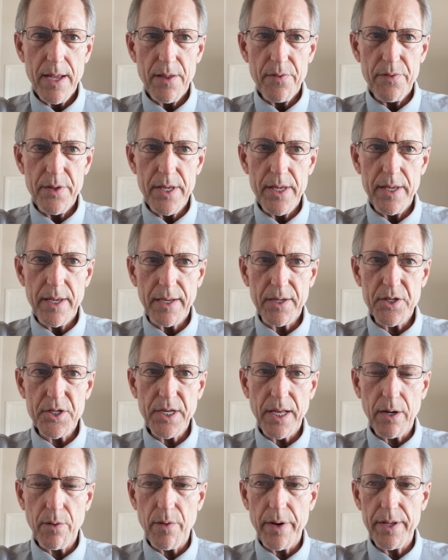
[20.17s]
The
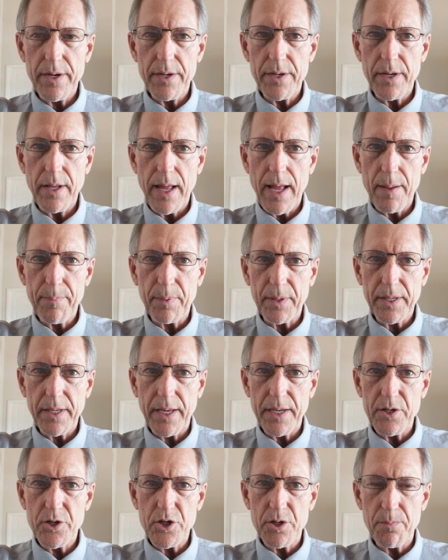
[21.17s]
accelerated
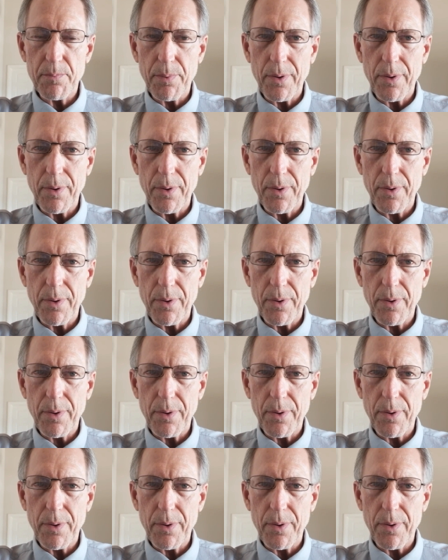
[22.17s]
application